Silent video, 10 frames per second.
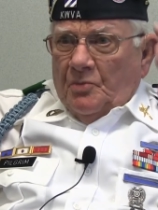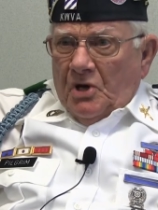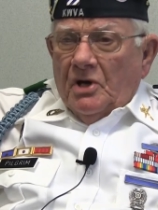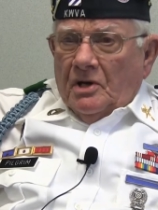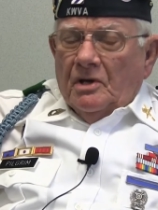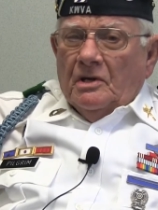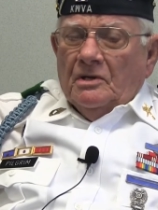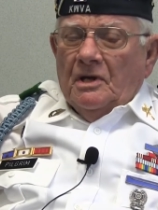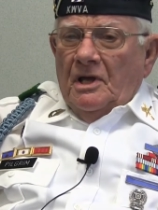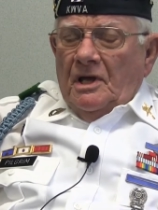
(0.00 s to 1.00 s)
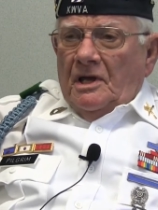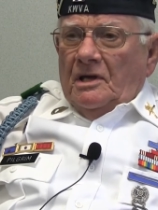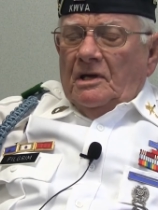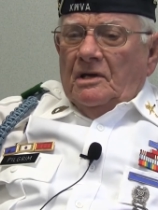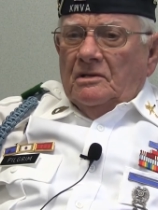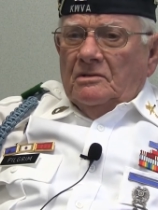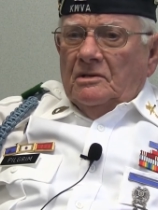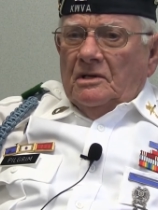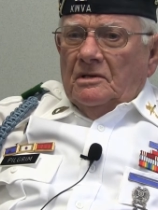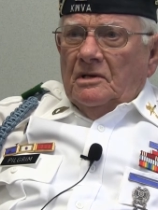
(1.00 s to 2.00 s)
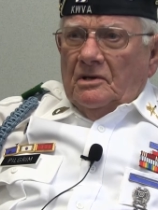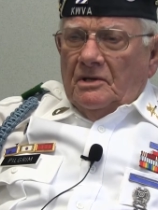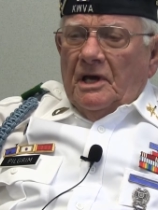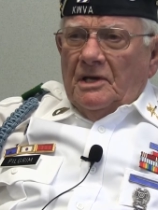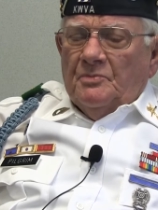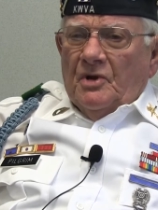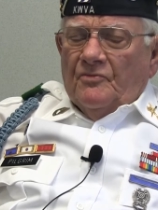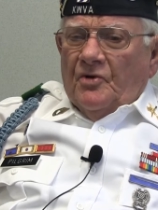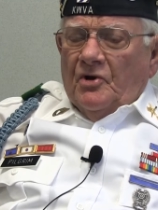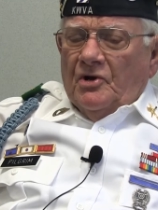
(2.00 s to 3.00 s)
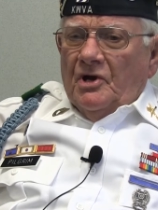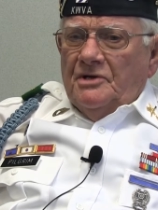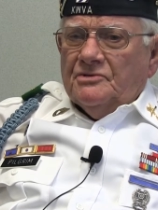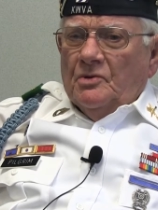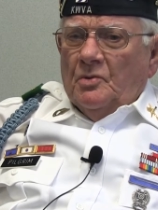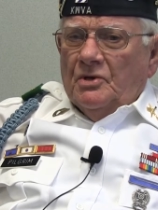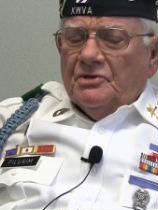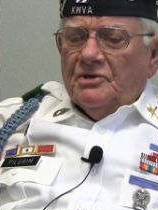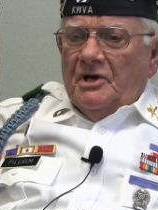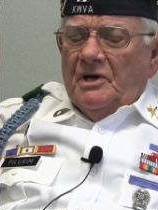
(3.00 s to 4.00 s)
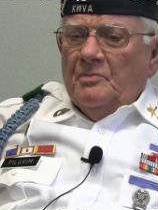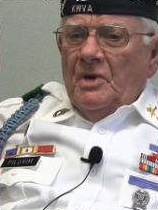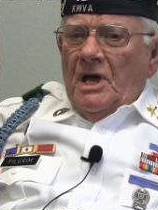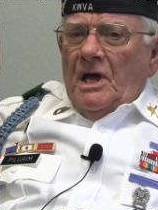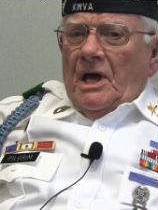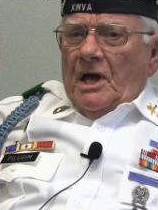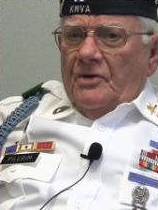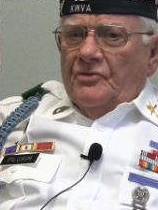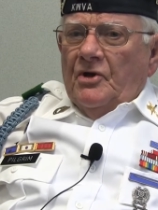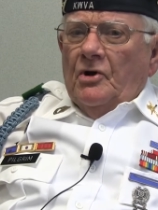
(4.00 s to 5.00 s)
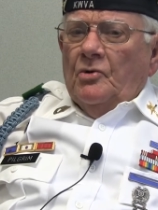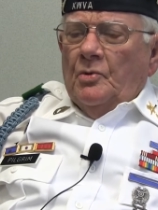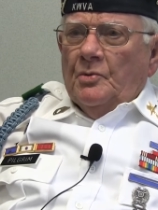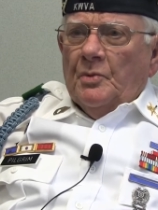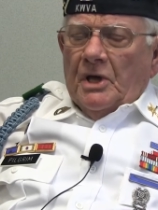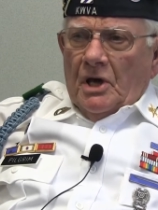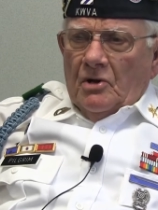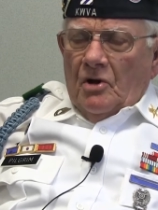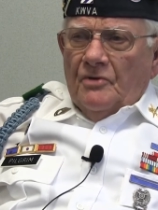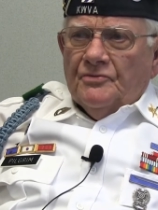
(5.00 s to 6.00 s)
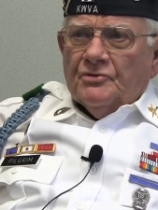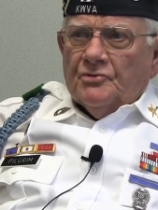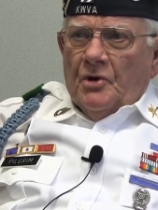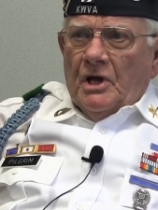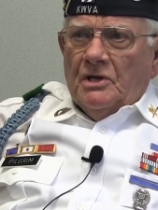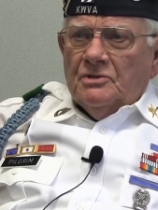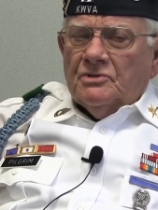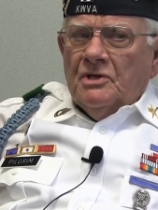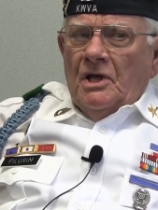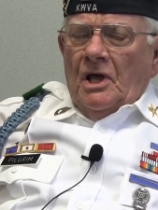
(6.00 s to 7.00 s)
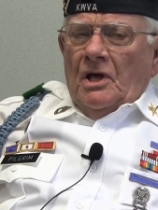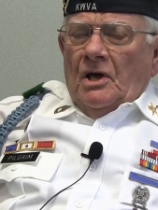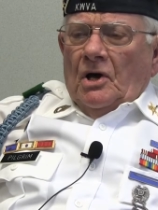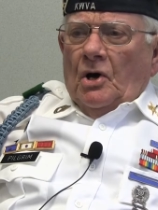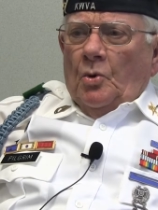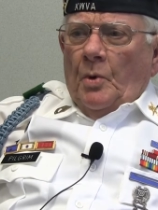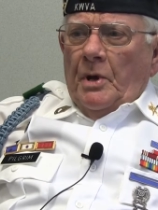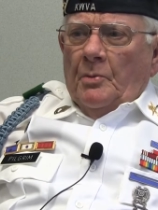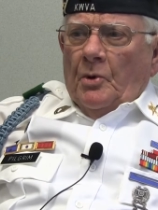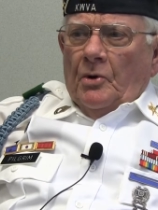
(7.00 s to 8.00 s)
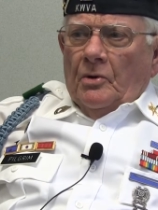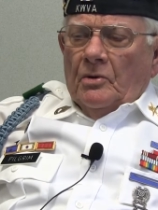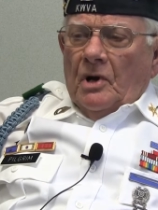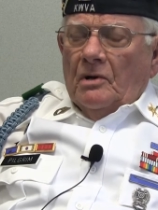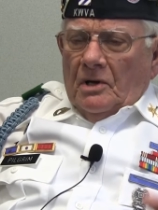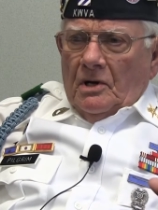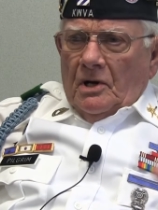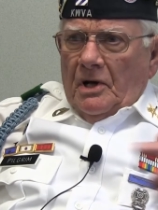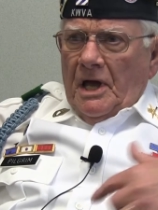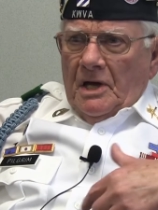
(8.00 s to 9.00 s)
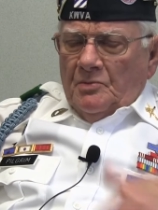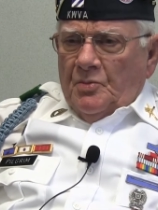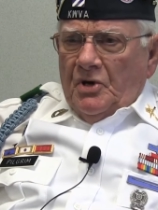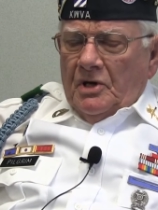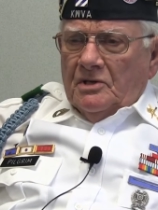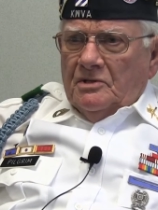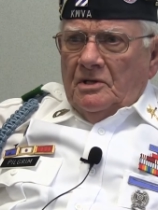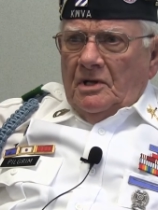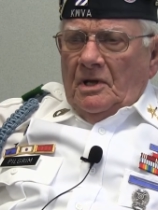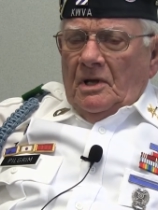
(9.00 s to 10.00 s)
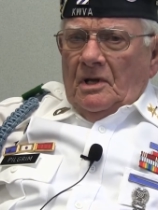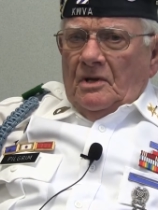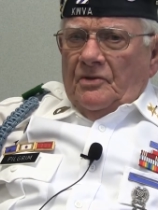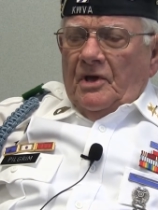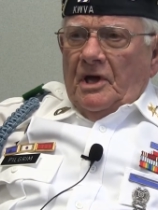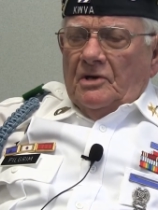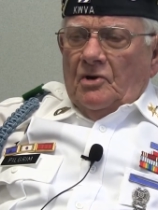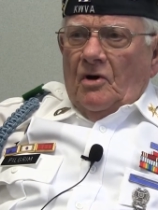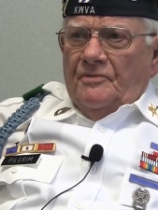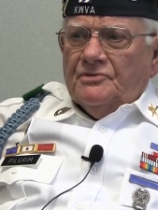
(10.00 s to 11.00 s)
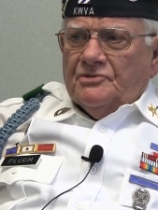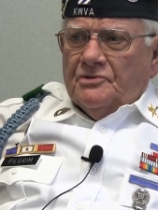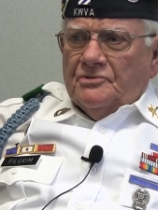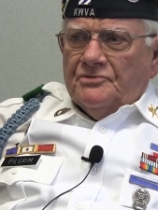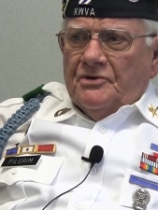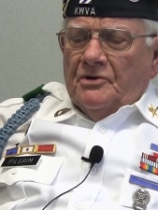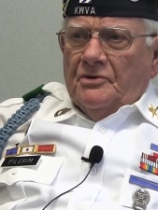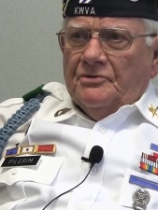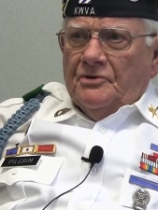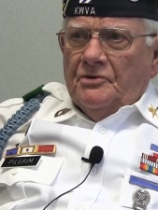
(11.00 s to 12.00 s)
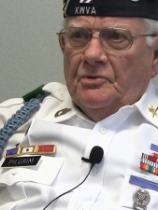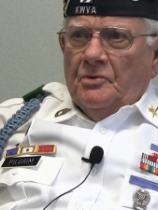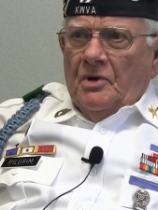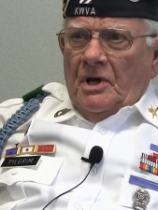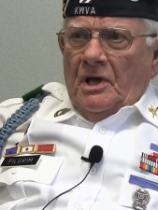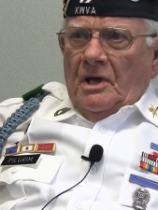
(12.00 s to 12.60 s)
big and and uh, it had been very nice at one time. And there, when we got off the trains, uh, we were uh, handpicked. They had officers there to